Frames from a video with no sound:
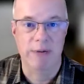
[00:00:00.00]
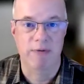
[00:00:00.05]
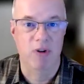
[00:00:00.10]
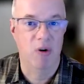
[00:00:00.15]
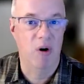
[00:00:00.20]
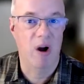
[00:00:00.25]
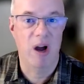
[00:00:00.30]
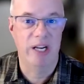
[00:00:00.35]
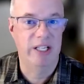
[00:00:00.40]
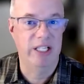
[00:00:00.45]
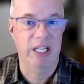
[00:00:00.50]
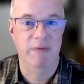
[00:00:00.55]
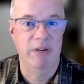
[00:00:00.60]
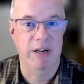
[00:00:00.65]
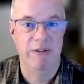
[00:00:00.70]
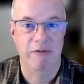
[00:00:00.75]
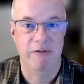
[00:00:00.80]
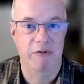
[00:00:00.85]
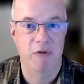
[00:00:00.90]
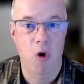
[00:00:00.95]
a variety of
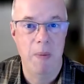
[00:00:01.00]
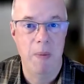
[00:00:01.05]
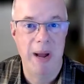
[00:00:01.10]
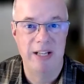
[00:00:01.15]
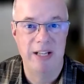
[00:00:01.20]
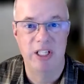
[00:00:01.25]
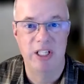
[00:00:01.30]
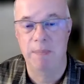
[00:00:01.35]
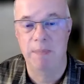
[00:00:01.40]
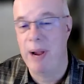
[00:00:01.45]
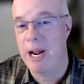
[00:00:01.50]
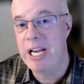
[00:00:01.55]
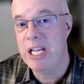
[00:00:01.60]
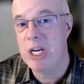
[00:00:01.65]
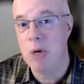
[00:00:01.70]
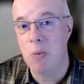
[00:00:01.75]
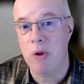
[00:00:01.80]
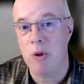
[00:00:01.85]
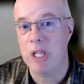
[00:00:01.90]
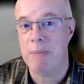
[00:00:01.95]
different formats, depending
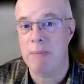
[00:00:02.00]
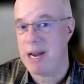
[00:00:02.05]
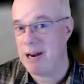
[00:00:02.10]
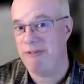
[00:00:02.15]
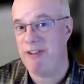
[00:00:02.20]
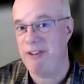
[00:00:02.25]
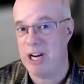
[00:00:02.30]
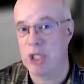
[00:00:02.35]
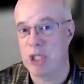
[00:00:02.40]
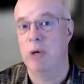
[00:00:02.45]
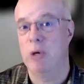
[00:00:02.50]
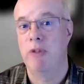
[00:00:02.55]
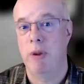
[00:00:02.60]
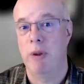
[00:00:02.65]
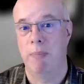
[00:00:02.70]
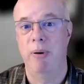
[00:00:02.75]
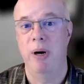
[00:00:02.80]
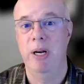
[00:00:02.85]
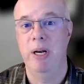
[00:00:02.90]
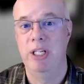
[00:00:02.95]
on what the manufacturer of
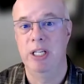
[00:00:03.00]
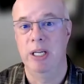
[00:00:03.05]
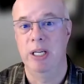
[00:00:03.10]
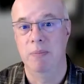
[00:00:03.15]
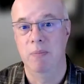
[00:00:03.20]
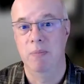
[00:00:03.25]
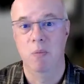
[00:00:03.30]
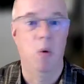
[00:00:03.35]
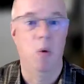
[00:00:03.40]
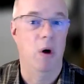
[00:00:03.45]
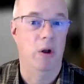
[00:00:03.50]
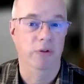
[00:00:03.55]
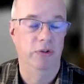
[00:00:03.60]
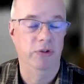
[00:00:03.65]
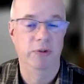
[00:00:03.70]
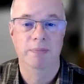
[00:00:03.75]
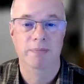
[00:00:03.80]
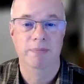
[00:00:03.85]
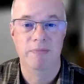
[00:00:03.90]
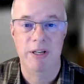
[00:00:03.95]
the printer
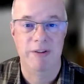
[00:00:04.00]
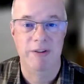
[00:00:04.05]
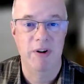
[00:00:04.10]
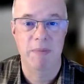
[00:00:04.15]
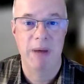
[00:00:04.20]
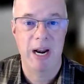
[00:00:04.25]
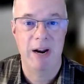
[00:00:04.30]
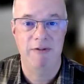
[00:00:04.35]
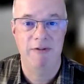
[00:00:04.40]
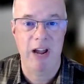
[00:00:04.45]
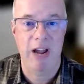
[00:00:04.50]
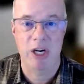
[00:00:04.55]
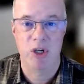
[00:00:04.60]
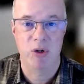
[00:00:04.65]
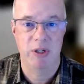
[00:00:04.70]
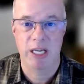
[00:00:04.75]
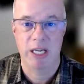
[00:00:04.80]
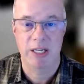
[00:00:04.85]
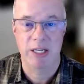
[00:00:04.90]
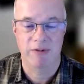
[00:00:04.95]
was. Different
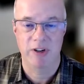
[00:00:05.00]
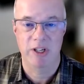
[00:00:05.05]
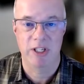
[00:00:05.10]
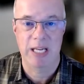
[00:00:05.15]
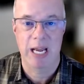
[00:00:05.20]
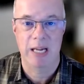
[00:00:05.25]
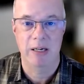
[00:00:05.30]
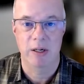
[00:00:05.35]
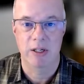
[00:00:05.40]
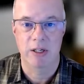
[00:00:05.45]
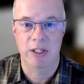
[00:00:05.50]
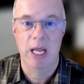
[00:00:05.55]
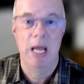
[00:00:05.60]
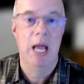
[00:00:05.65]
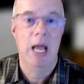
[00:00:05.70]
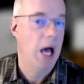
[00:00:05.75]
manufacturers had different standards.